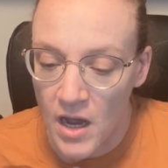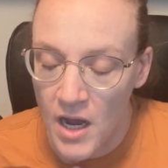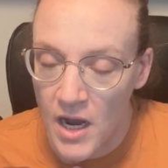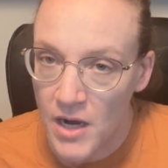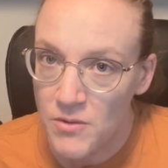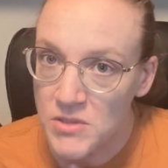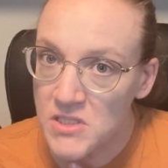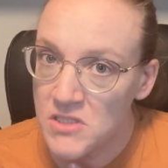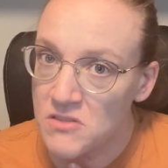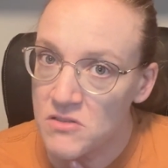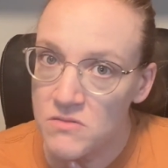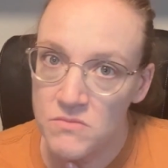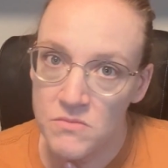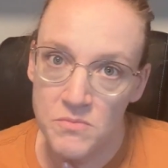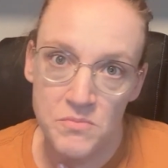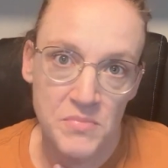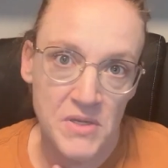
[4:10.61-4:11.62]
I was
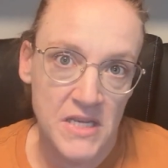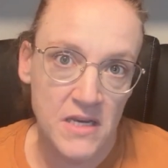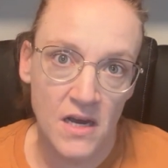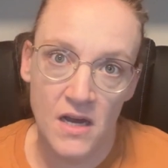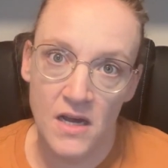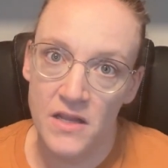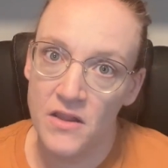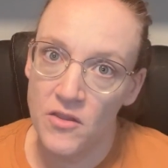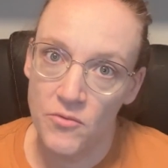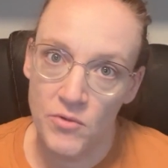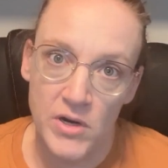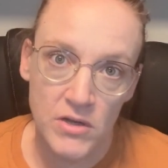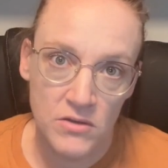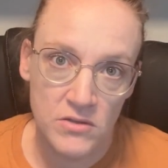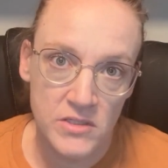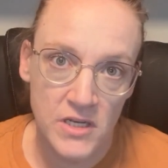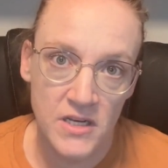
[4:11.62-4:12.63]
beyond
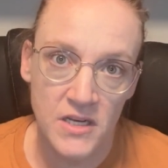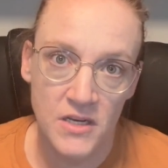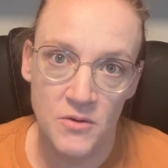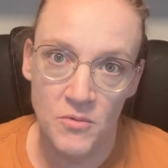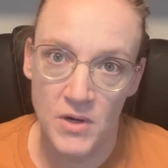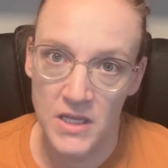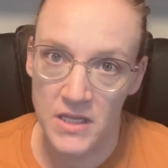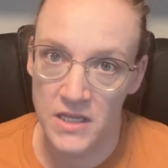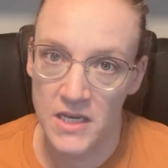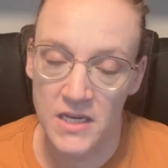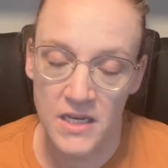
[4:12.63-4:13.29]
thrilled with